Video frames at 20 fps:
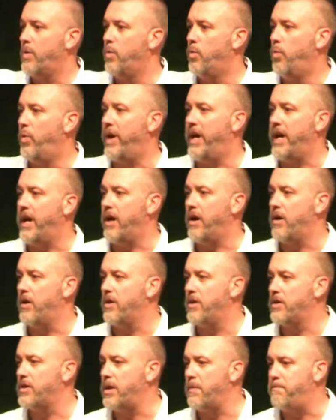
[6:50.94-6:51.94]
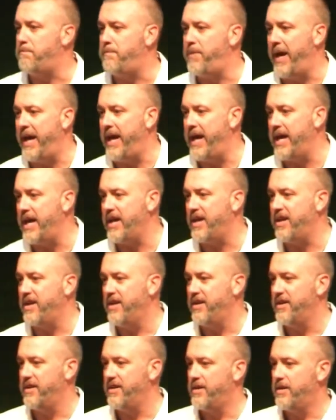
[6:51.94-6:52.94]
where the
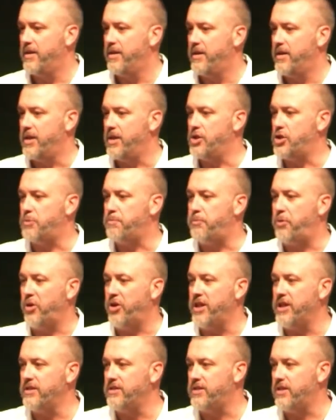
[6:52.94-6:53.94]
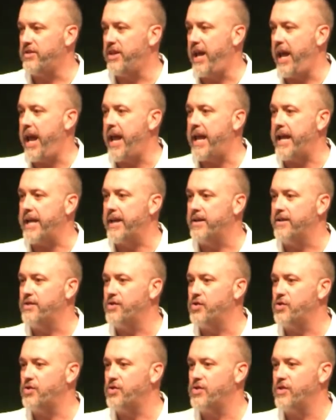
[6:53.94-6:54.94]
bag is put into the
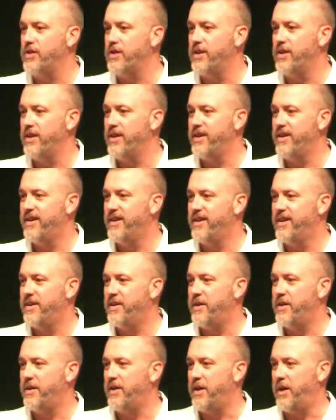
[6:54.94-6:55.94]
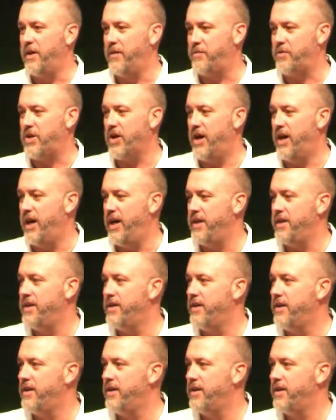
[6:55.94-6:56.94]
hands of God,
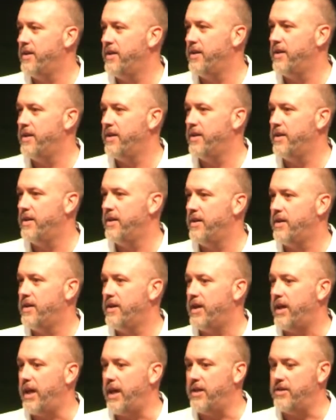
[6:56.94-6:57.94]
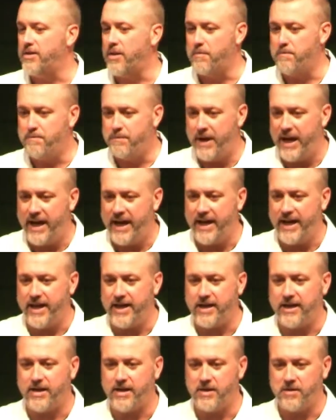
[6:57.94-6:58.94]
and the
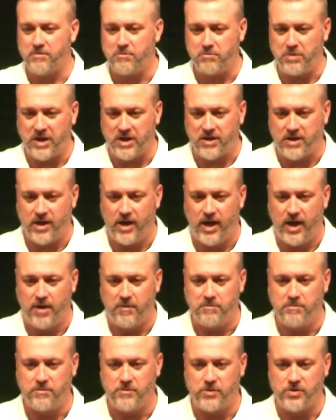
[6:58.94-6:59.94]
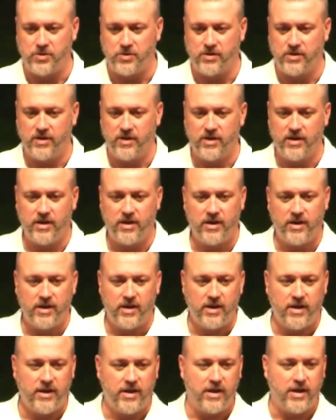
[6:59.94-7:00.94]
bag becomes
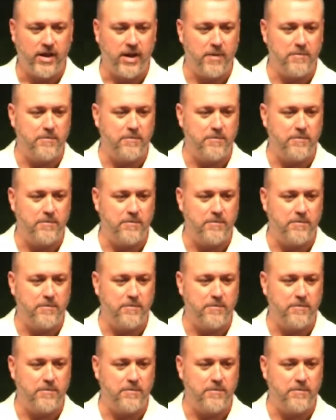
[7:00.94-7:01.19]
a